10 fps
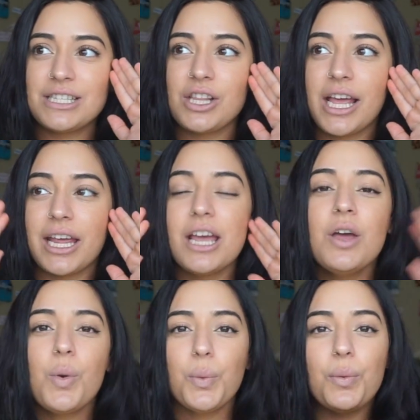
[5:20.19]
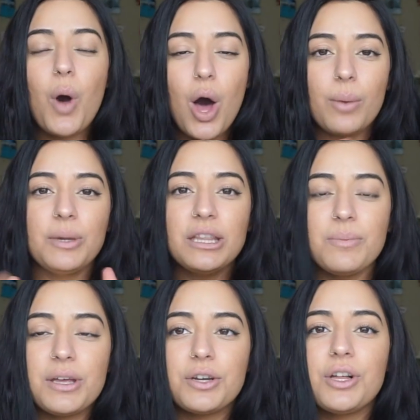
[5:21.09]
So like we will all be in the
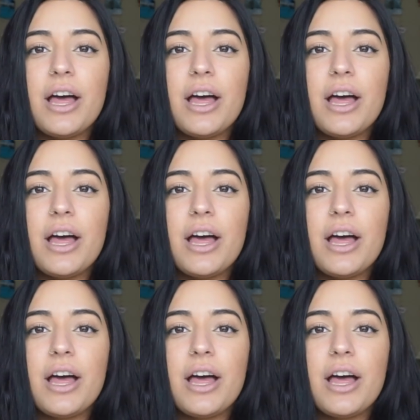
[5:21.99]
middle,